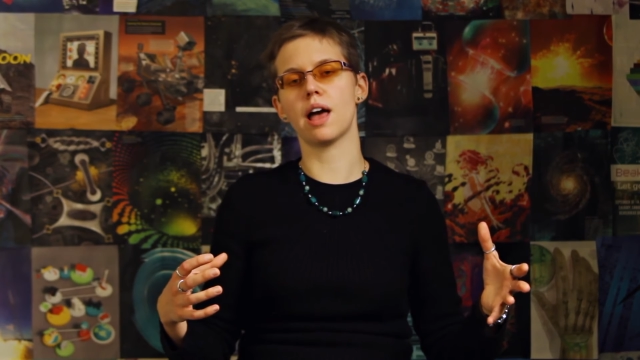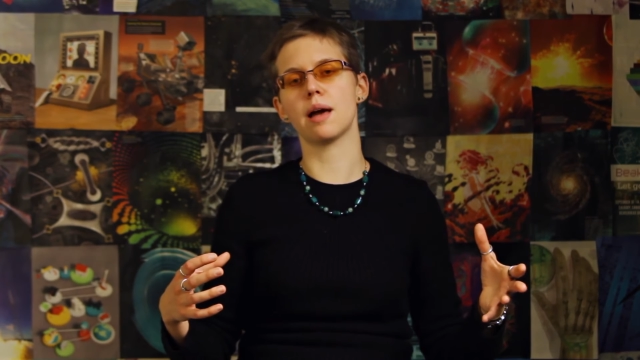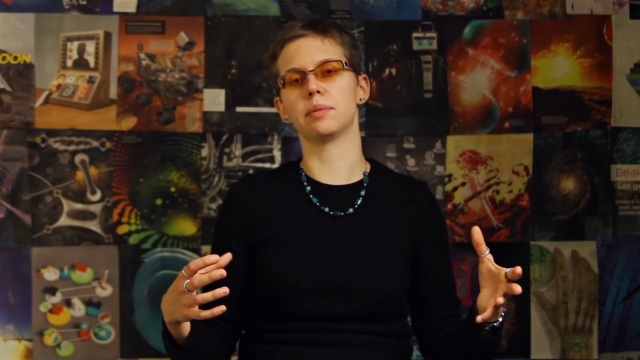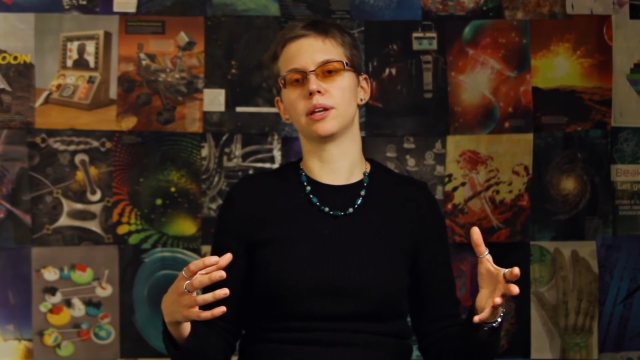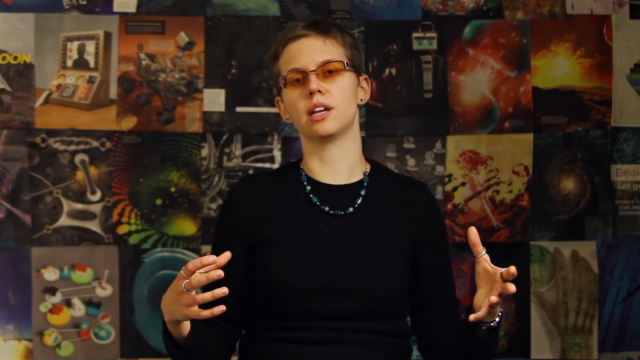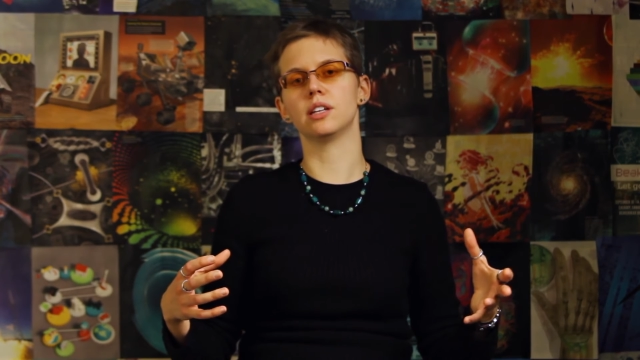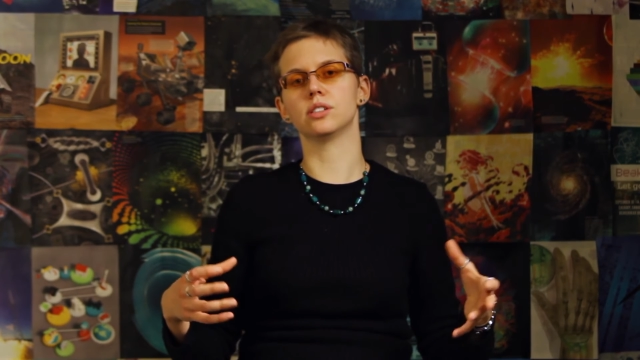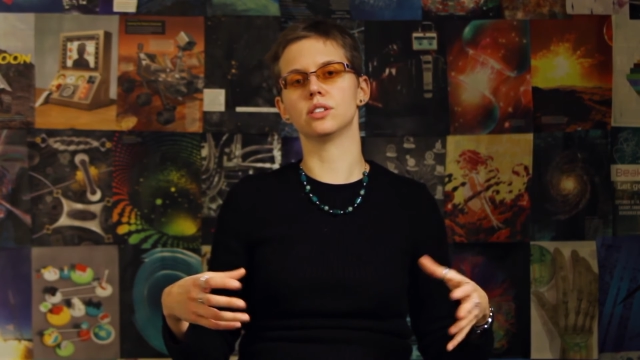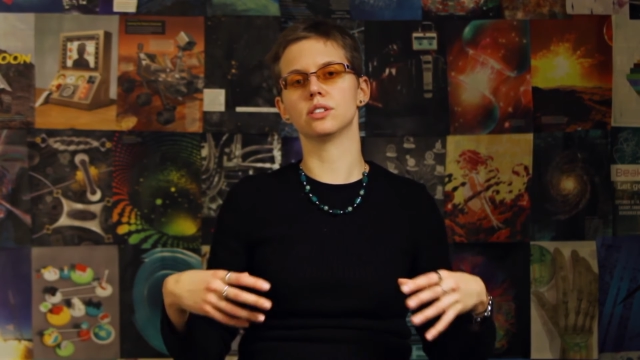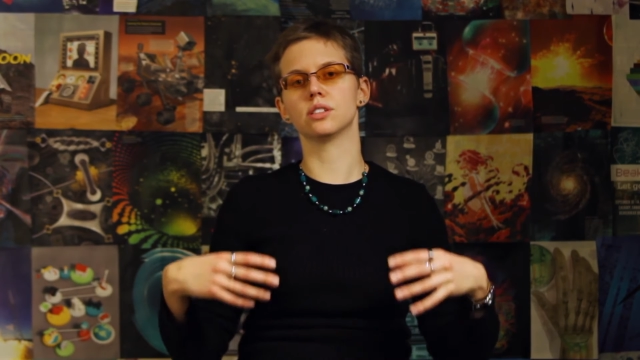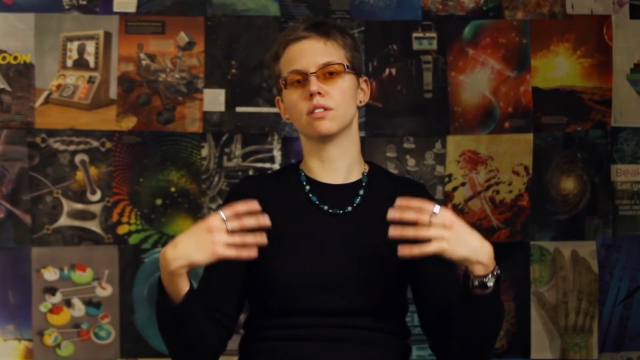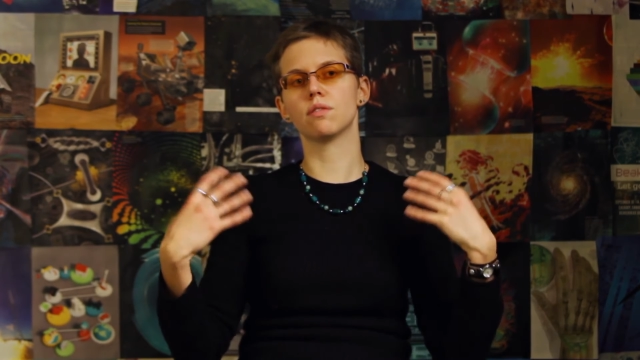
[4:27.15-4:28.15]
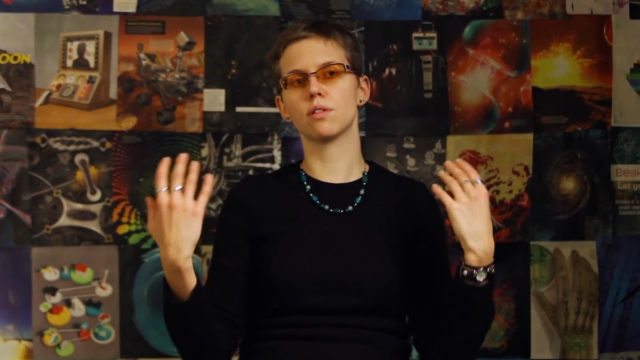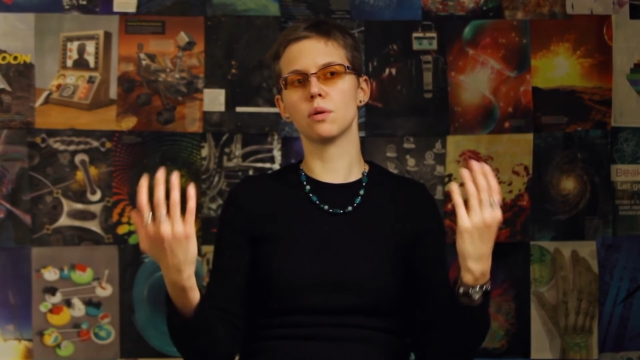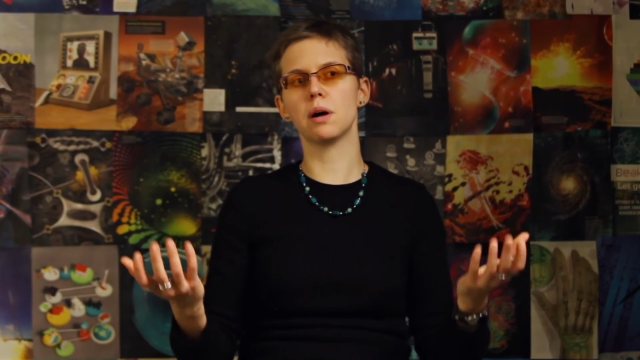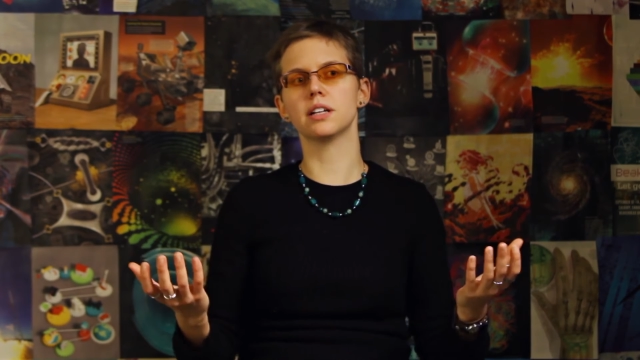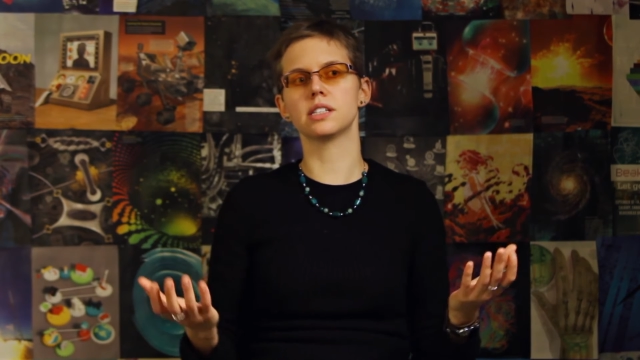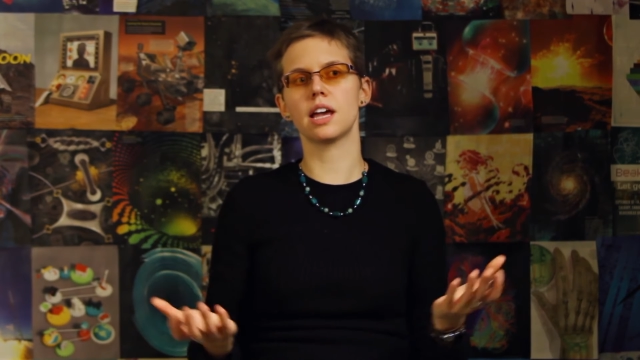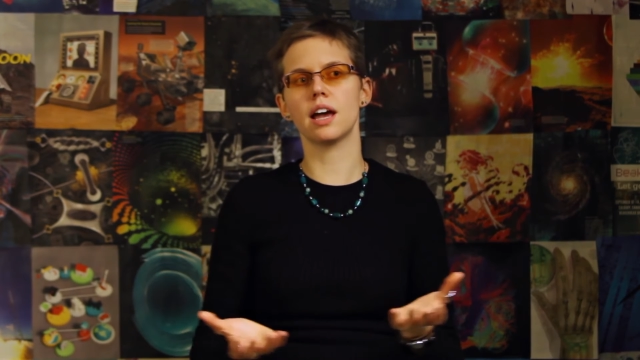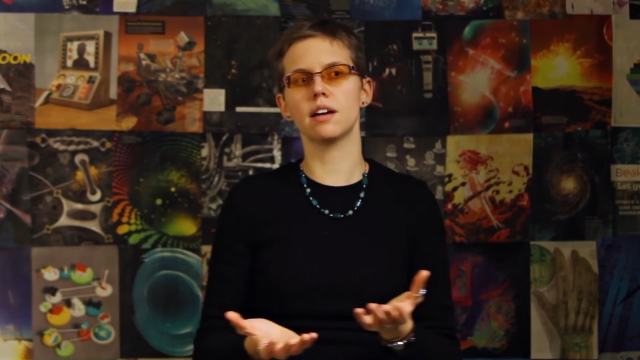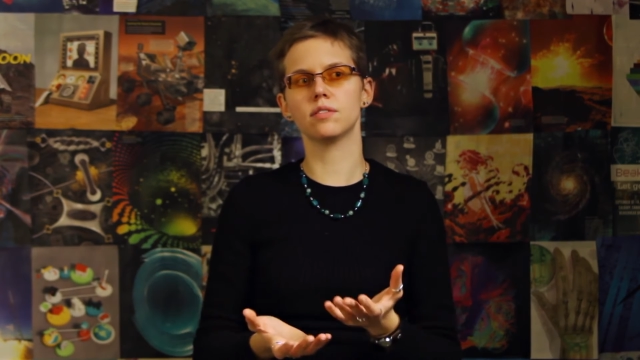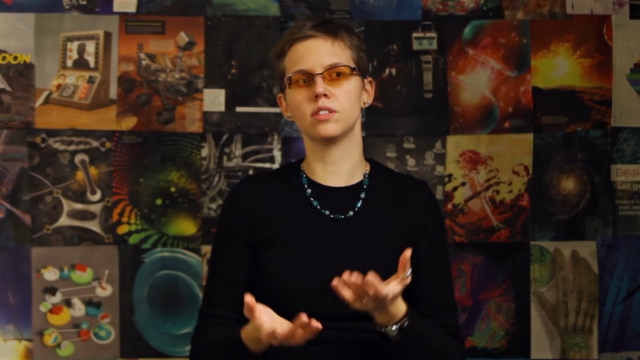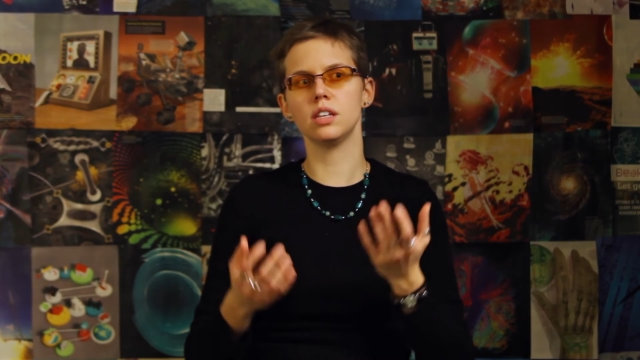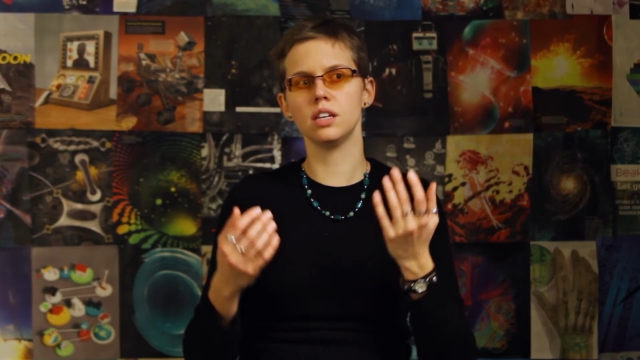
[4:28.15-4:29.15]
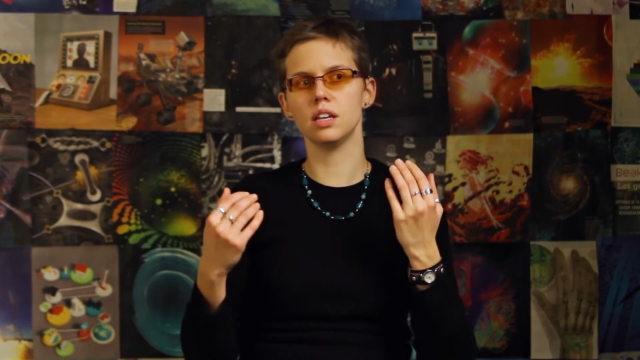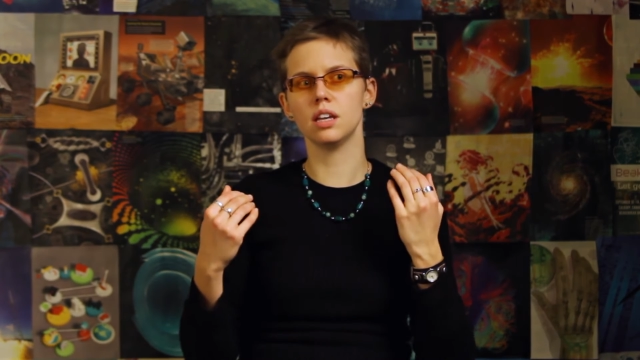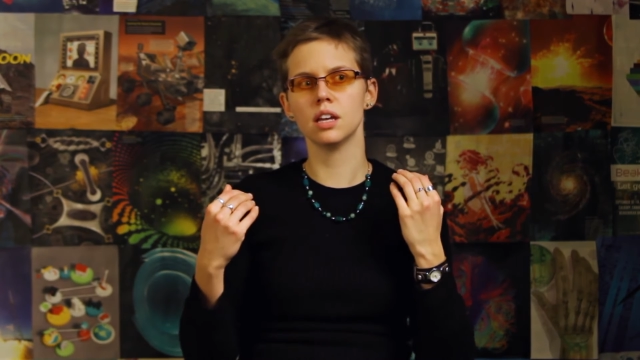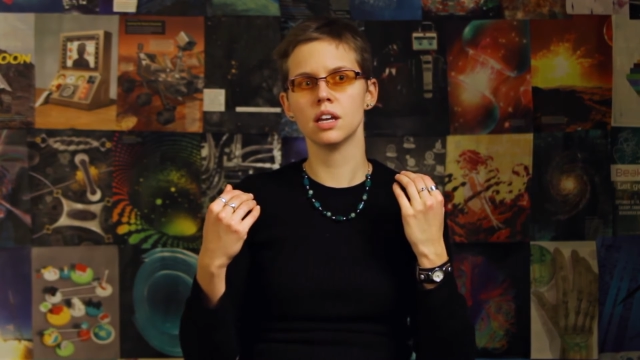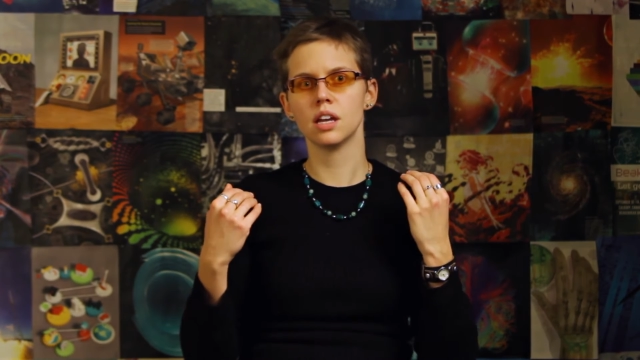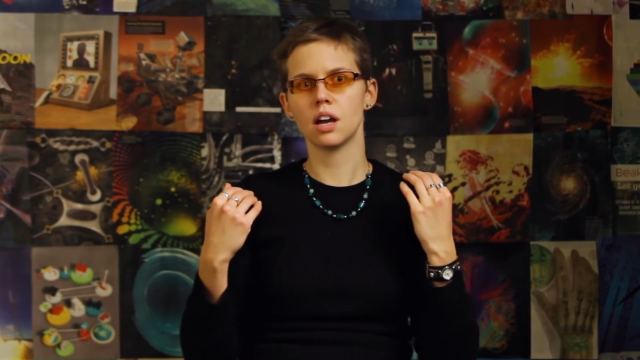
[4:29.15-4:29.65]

applications, if robots have the